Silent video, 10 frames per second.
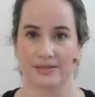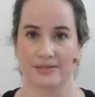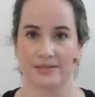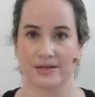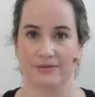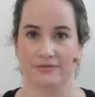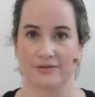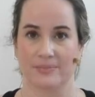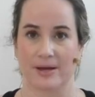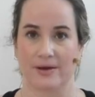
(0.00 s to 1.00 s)
yourself
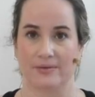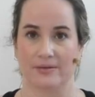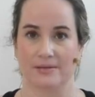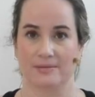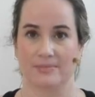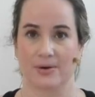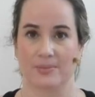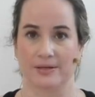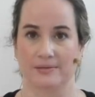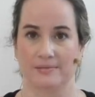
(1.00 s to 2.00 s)
about this moment?